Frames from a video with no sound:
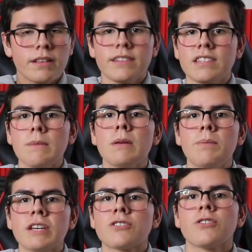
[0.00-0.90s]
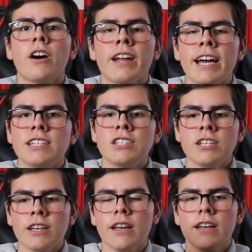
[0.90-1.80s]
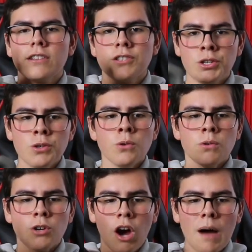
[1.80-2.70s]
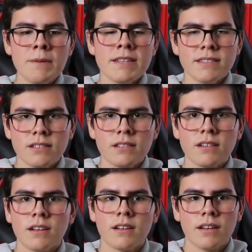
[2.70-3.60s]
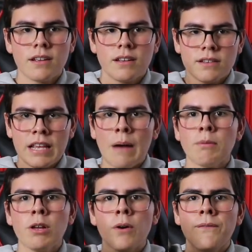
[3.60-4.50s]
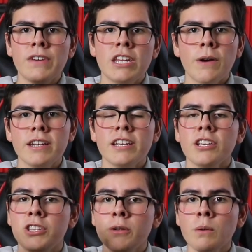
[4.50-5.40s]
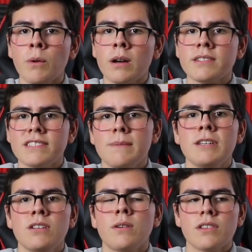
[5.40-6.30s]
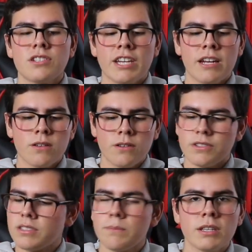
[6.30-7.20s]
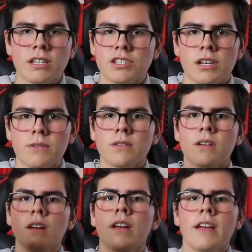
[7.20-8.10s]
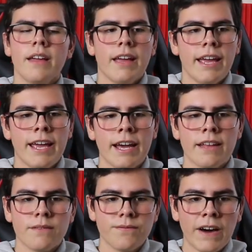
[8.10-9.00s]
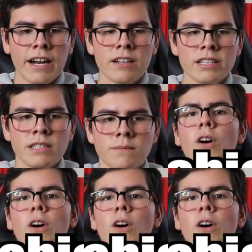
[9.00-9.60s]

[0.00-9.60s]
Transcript: and send me a picture on IG. Two, comment down below a video idea you would want to see me do on the channel or something in general. And finally,